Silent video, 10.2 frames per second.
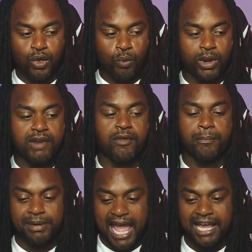Whenever
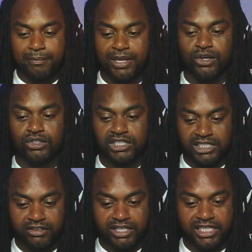black men are
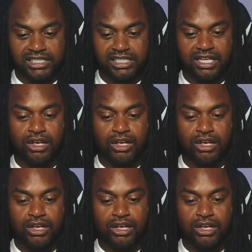serious,